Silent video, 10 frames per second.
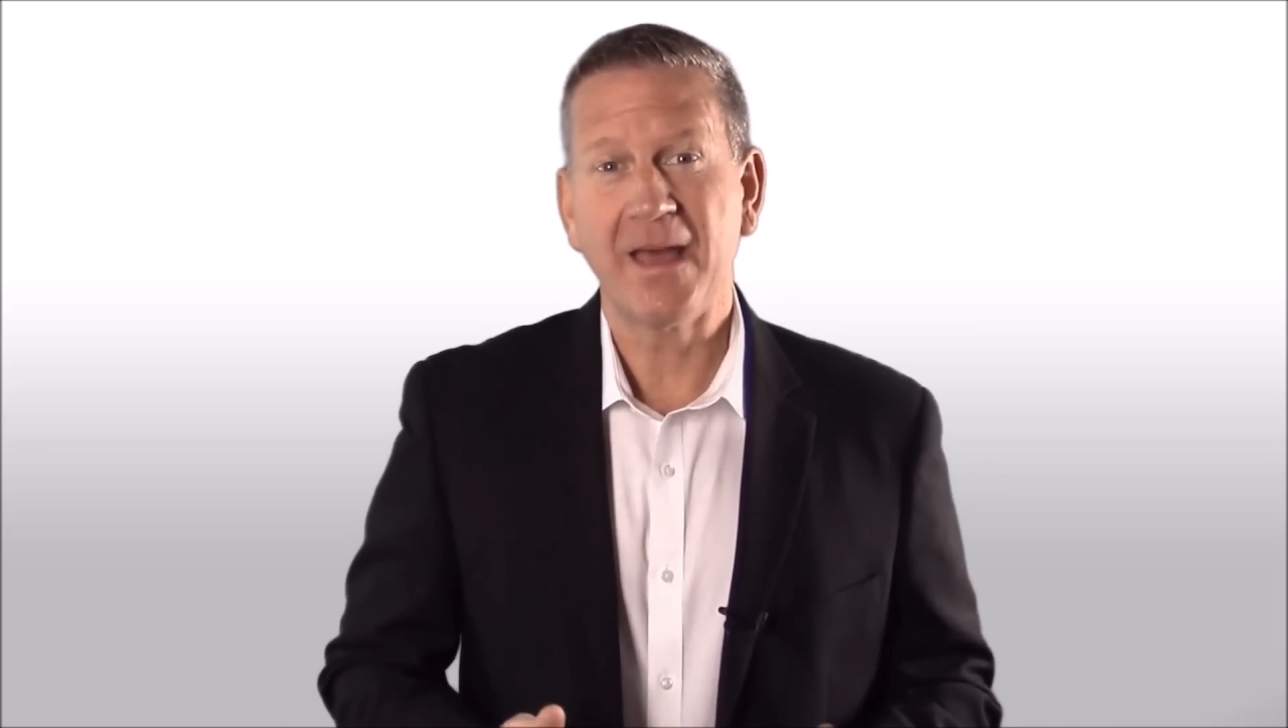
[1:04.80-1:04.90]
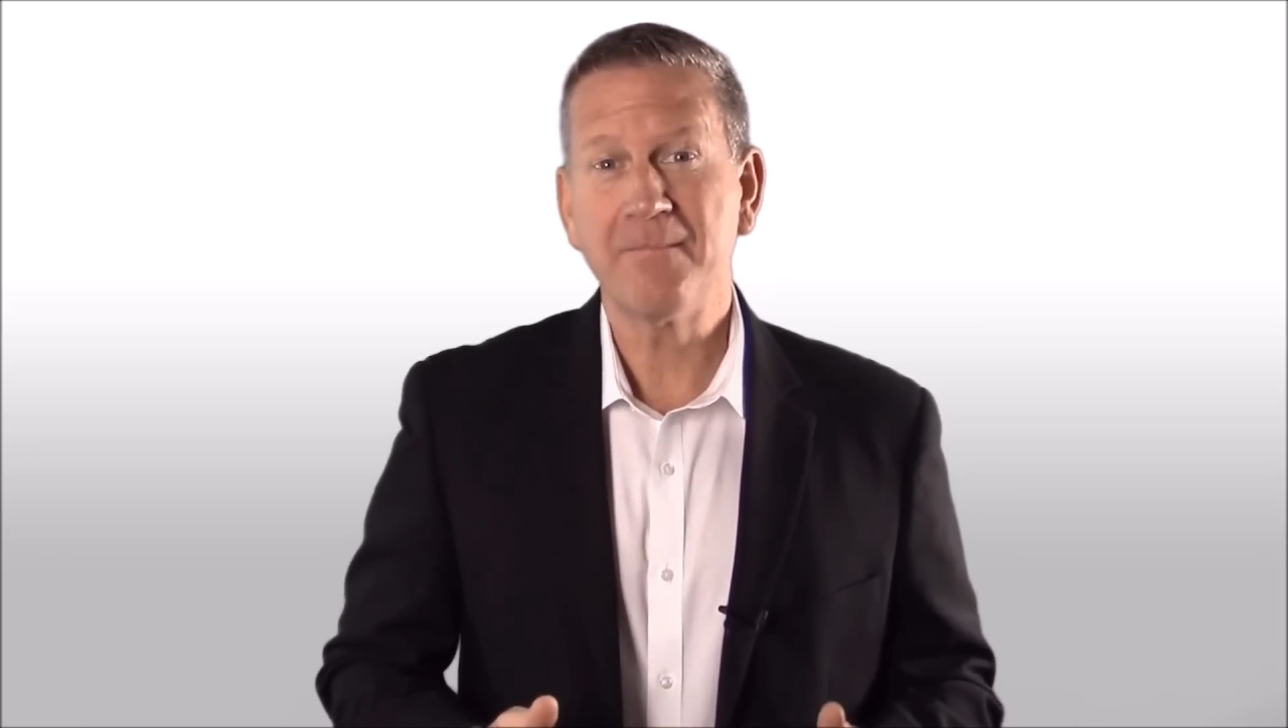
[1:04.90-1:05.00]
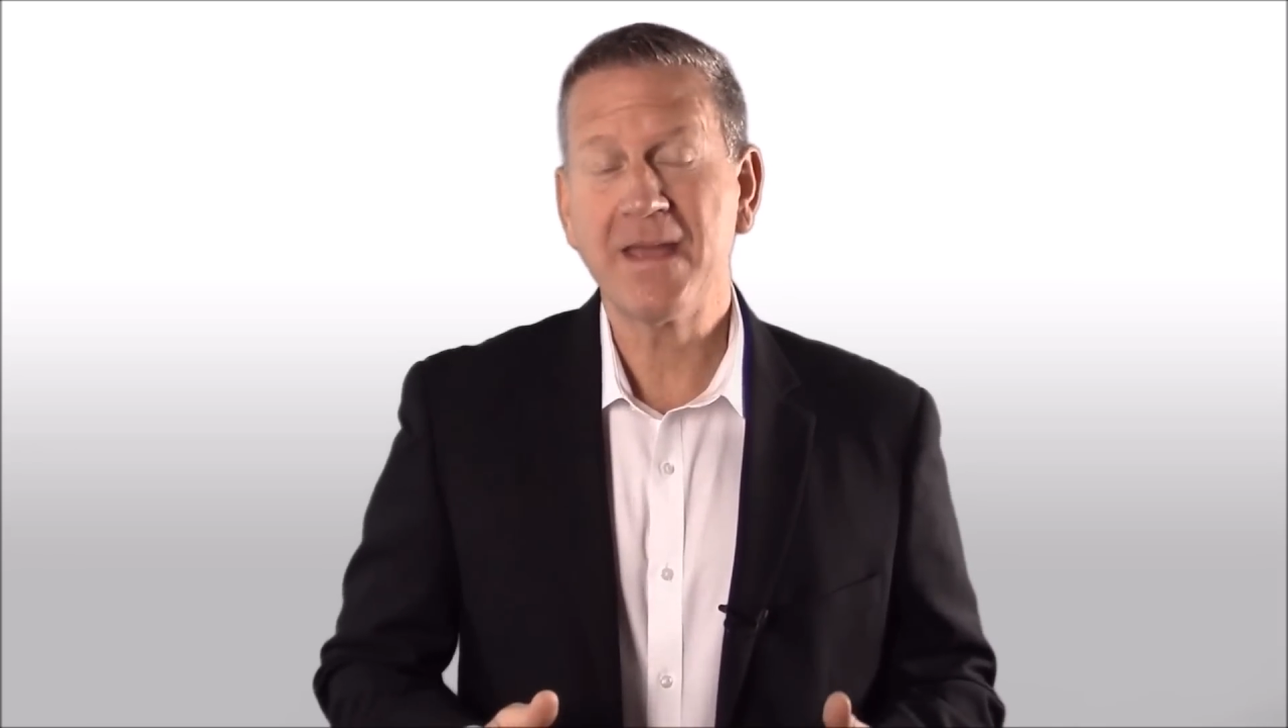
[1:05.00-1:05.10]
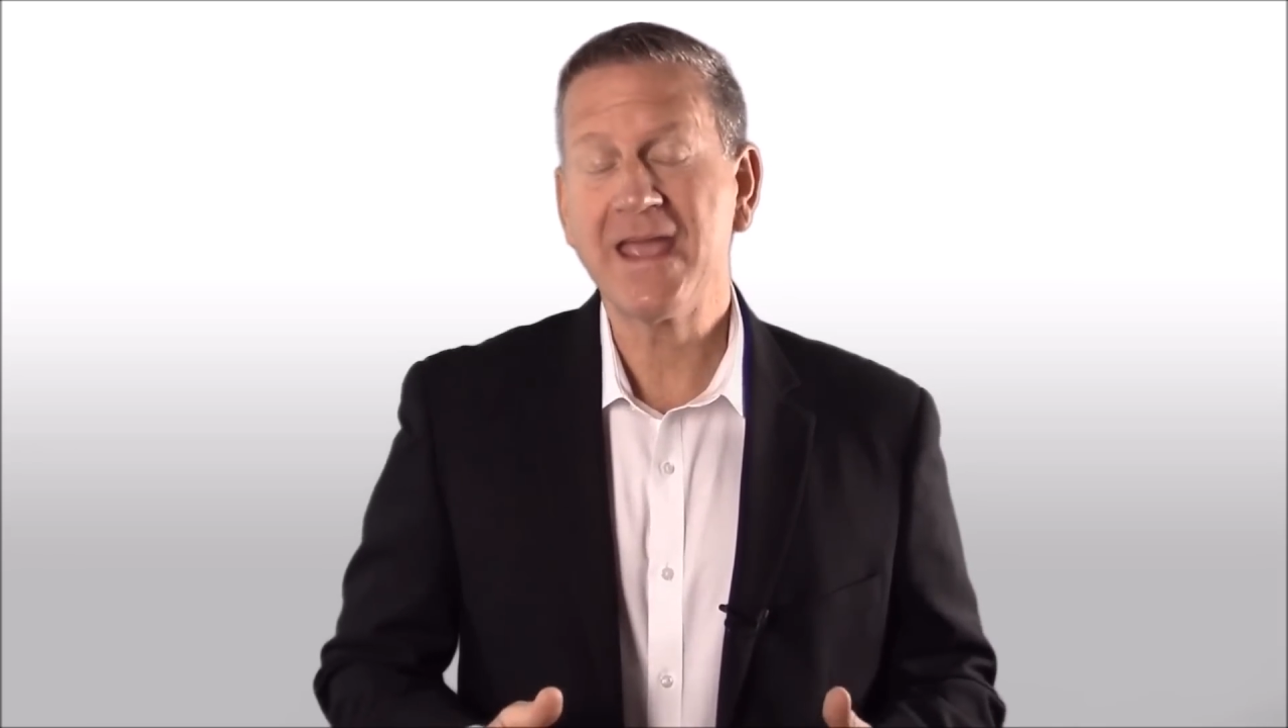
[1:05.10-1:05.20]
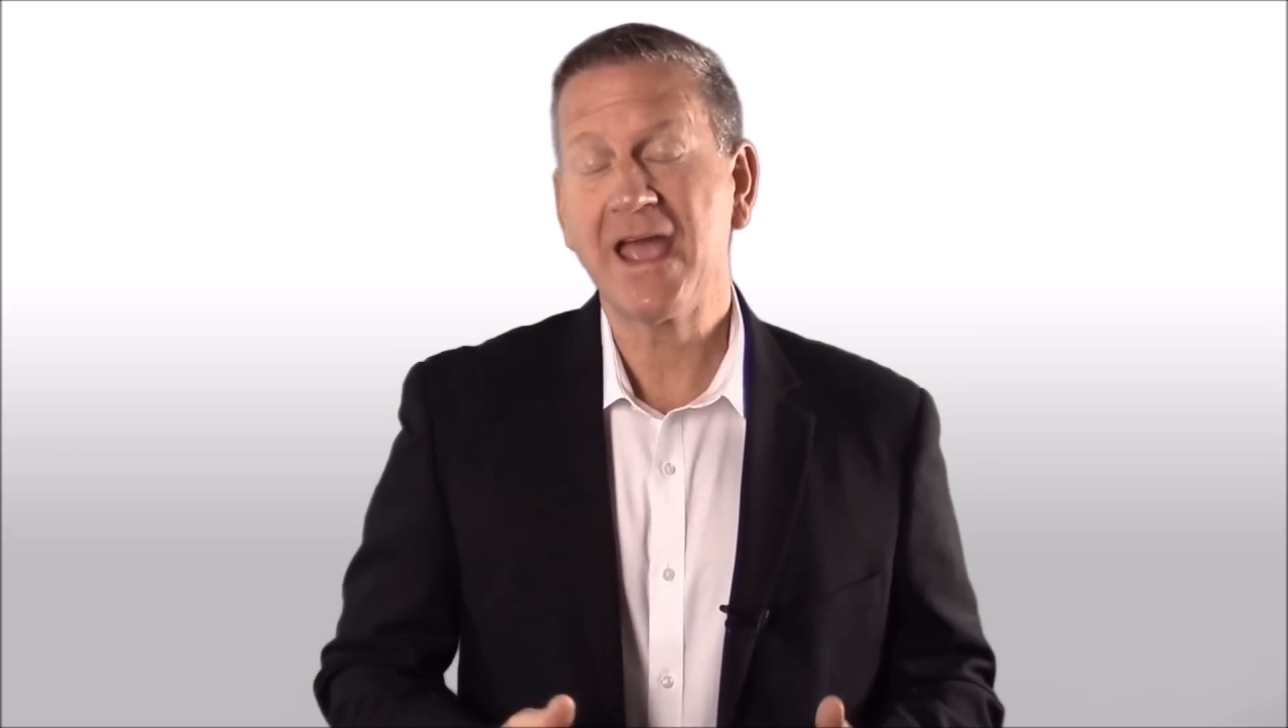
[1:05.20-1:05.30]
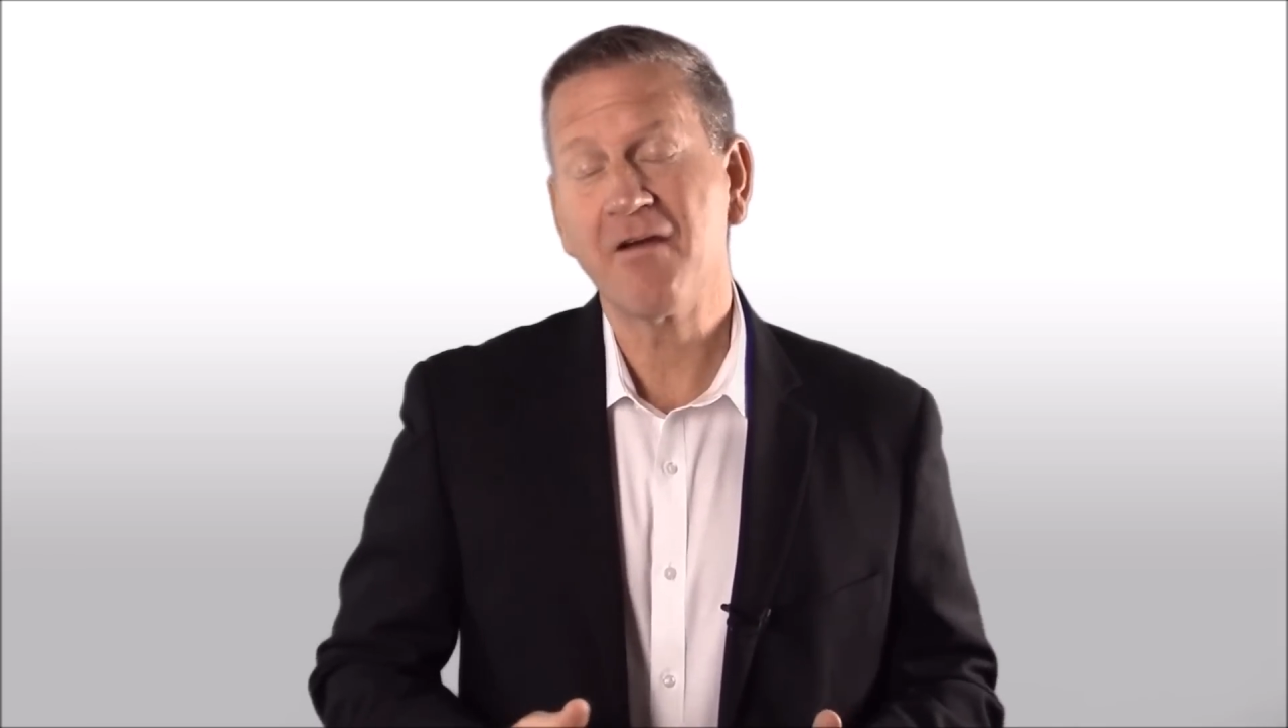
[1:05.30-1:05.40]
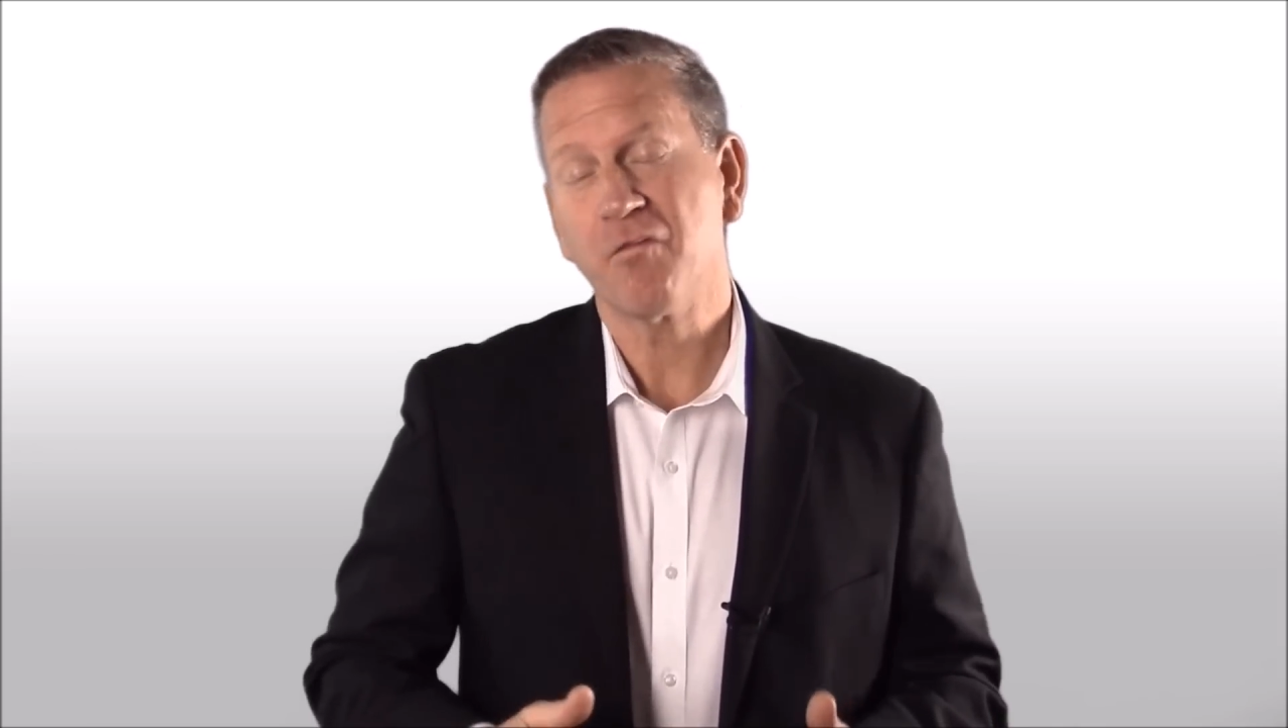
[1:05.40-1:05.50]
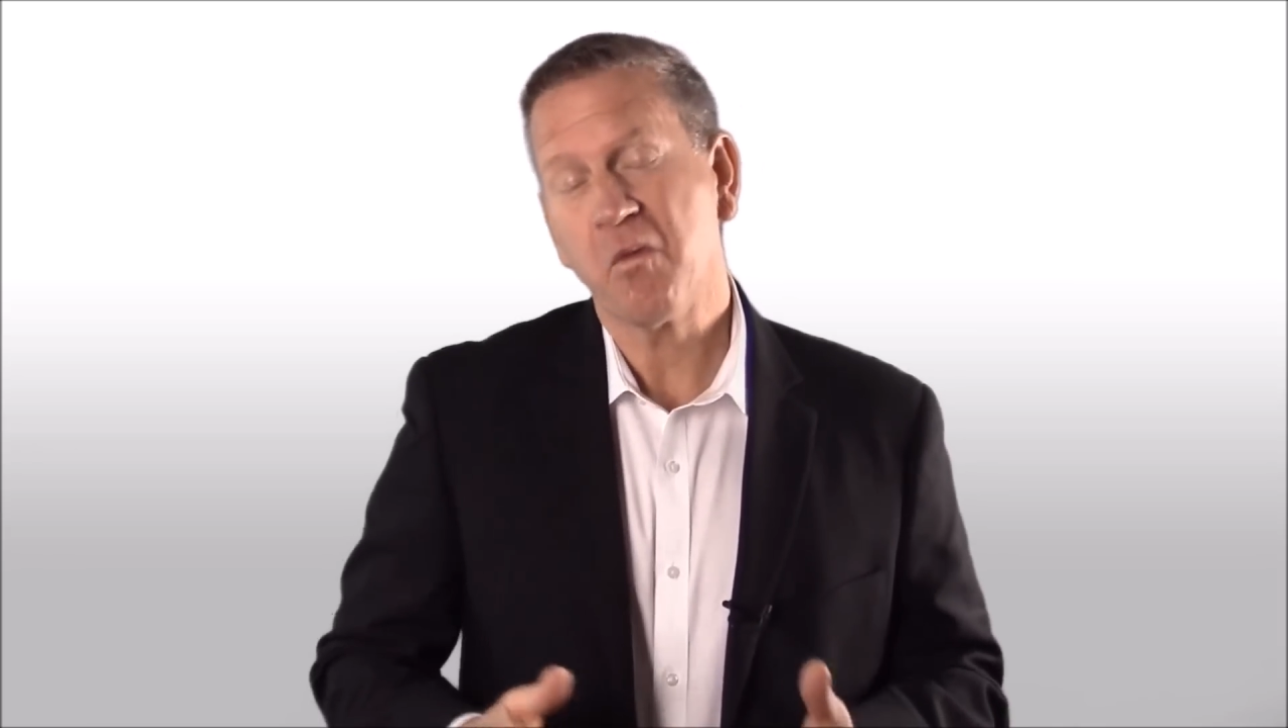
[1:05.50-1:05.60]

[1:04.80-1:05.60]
that may have